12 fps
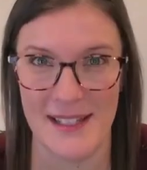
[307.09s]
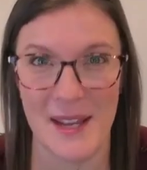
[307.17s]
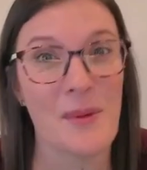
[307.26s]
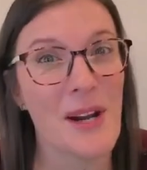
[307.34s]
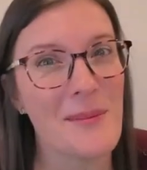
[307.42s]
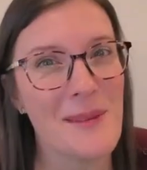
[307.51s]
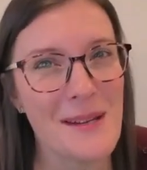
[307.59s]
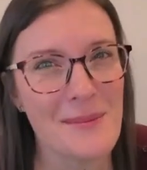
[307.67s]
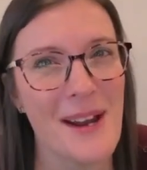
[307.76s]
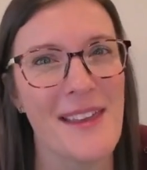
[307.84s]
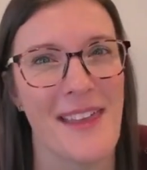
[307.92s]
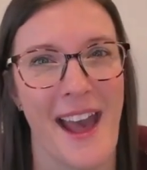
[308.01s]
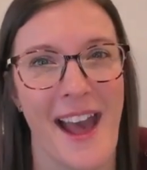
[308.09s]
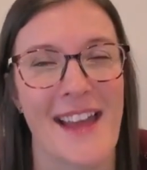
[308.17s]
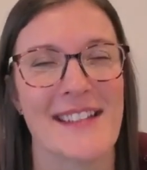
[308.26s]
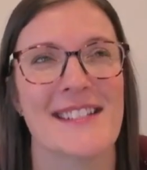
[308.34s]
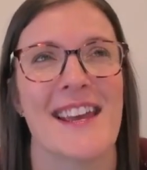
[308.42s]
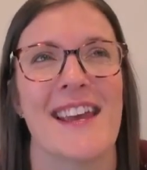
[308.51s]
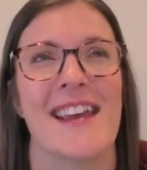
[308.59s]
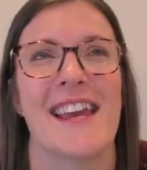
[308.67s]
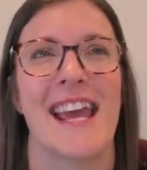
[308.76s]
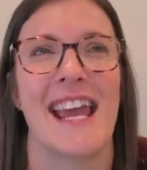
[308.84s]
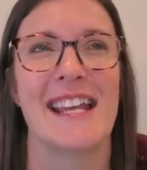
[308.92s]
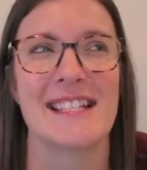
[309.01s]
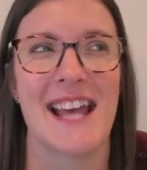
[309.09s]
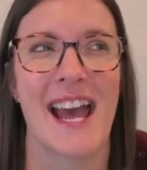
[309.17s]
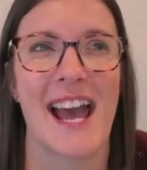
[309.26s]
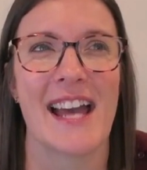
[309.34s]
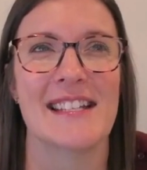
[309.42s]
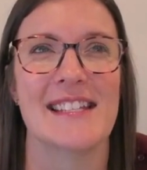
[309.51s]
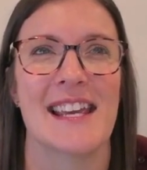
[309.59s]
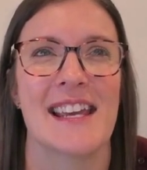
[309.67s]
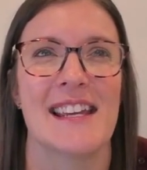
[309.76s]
And what I mean by that is that